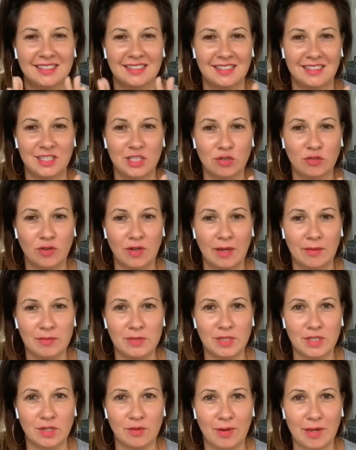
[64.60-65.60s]
You've come
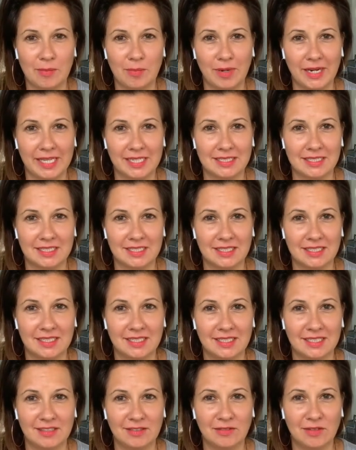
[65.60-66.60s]
to the right place.
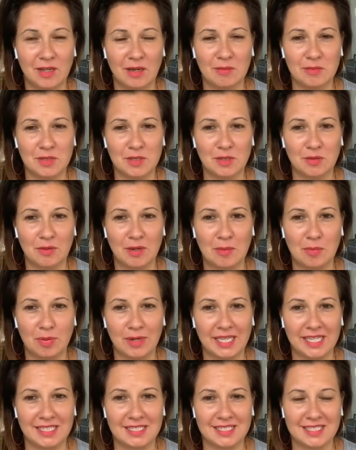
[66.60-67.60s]
You've come to the right
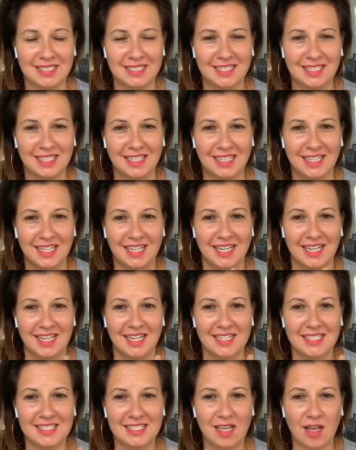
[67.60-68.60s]
place.
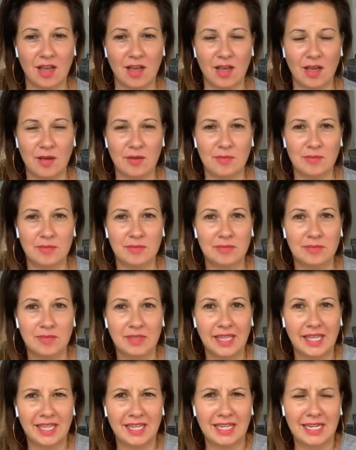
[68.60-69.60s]
It's um
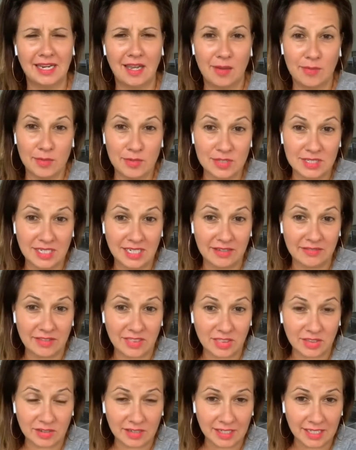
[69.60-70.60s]
like almost
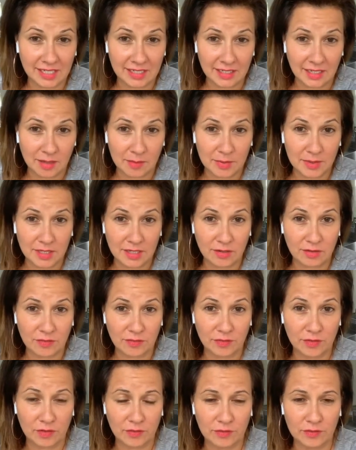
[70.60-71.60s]
11:30. I'll be here
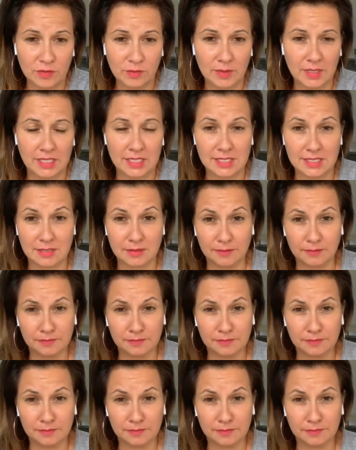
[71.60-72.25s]
for a few minutes